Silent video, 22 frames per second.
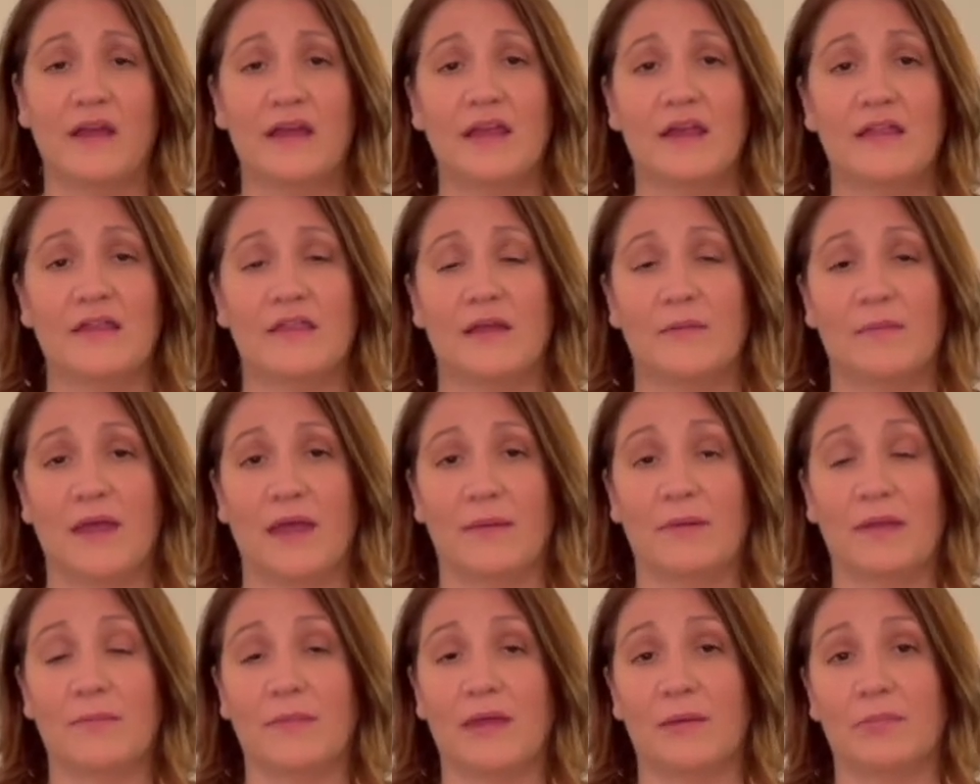the
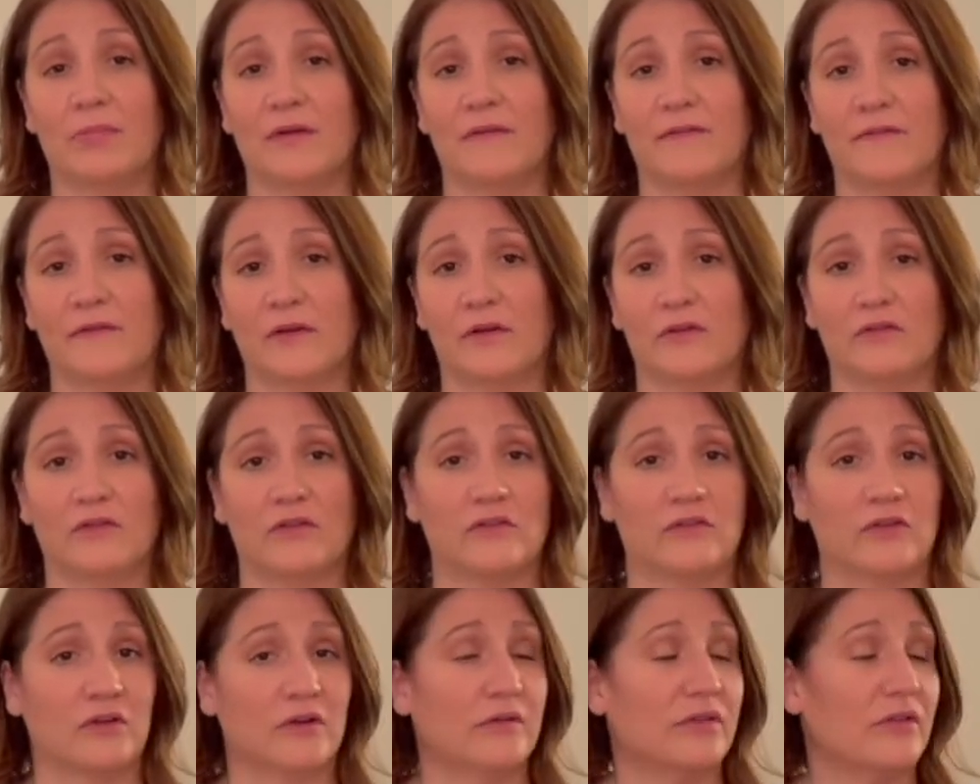baby may prefer to
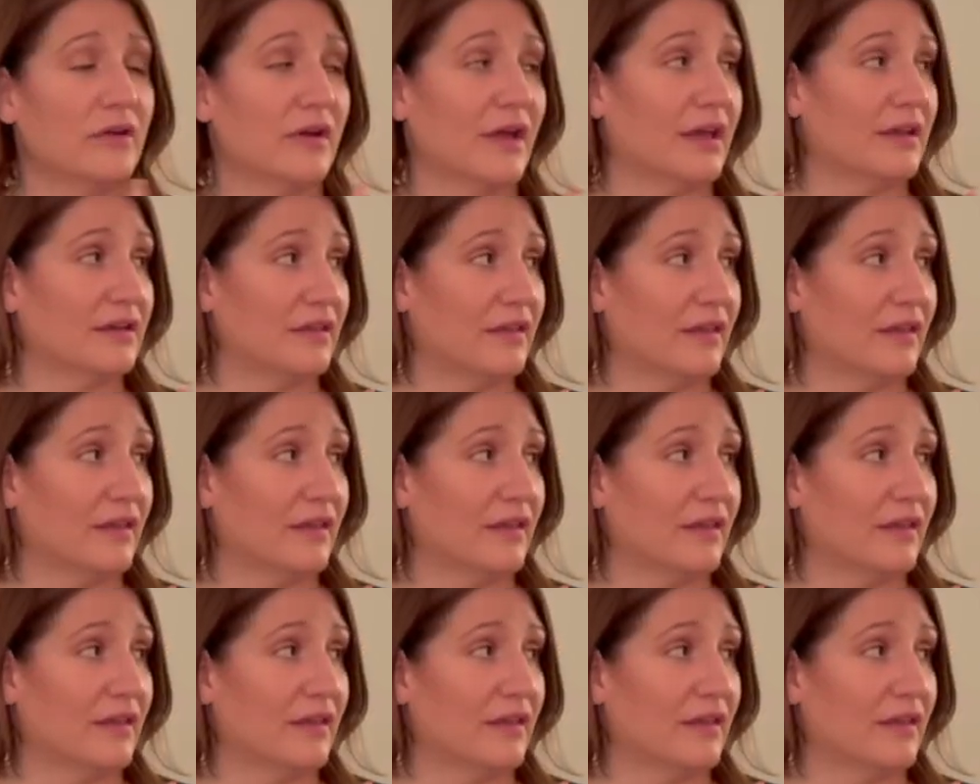turn their head to the